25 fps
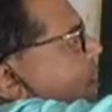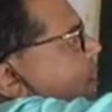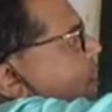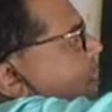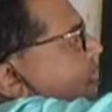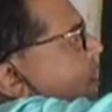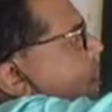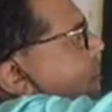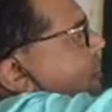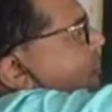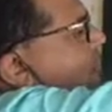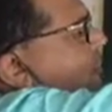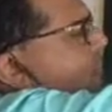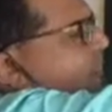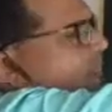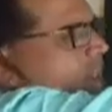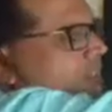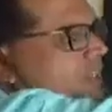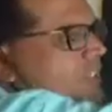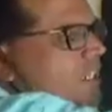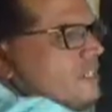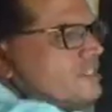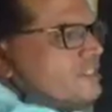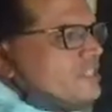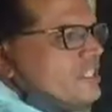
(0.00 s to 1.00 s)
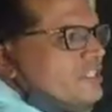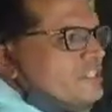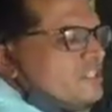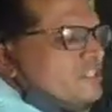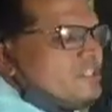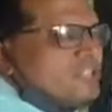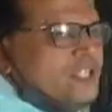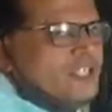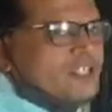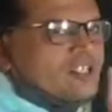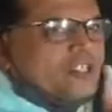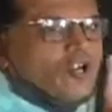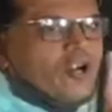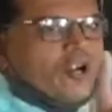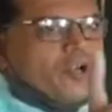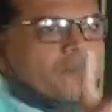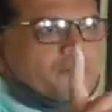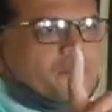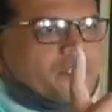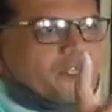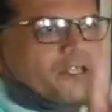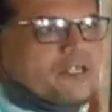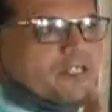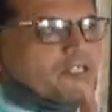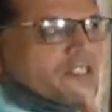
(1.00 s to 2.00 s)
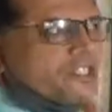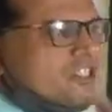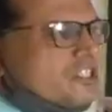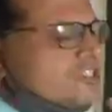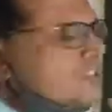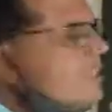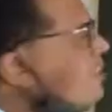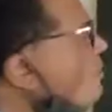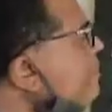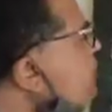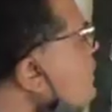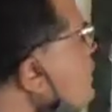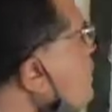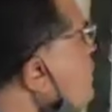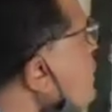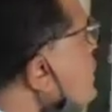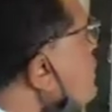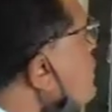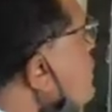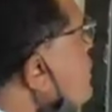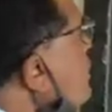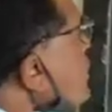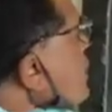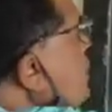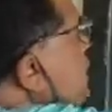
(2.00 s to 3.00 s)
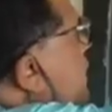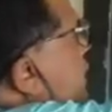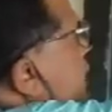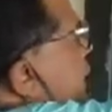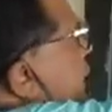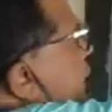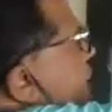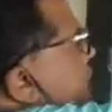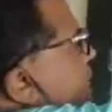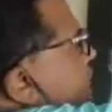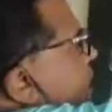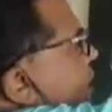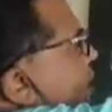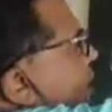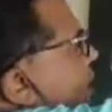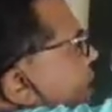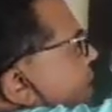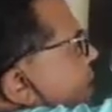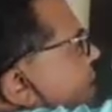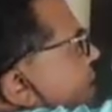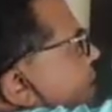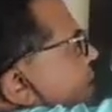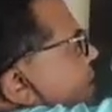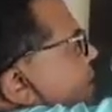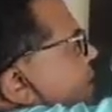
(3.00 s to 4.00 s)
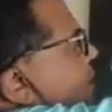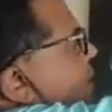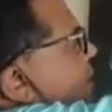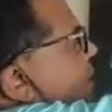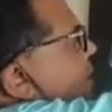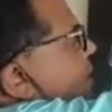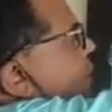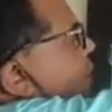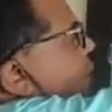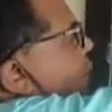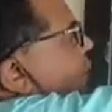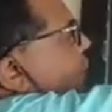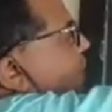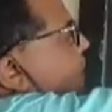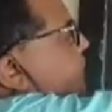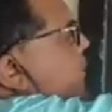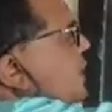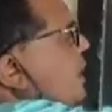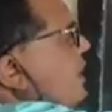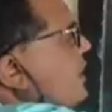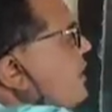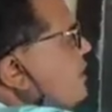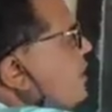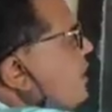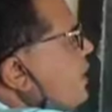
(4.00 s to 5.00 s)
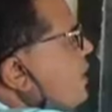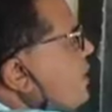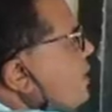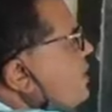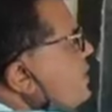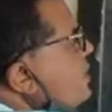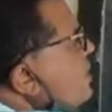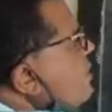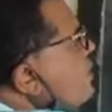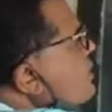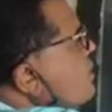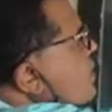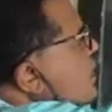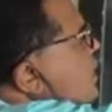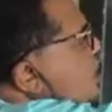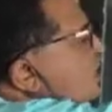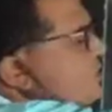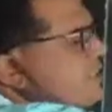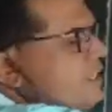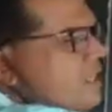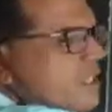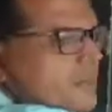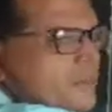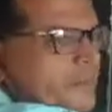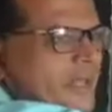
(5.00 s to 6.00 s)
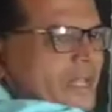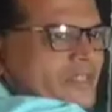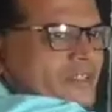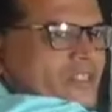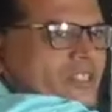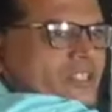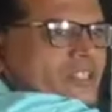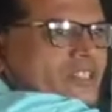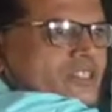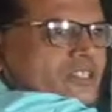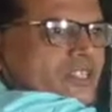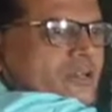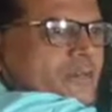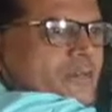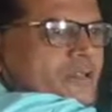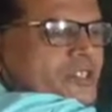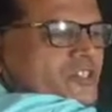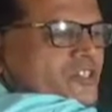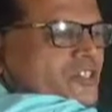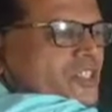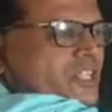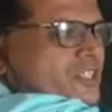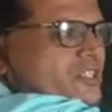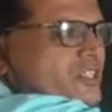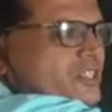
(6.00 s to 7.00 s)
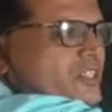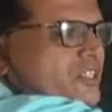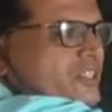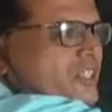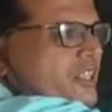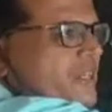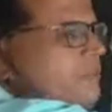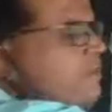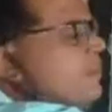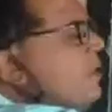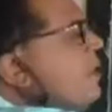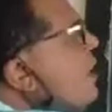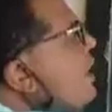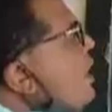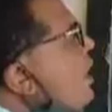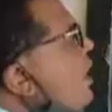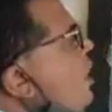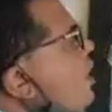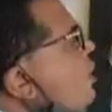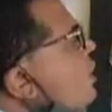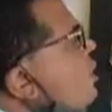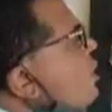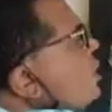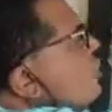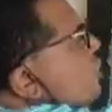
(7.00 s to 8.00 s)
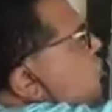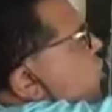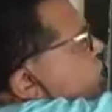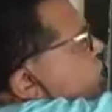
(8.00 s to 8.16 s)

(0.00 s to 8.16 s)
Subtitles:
external touches center of the distance between the external touches of center is 3 cm and 3 cm is 6 cm. Each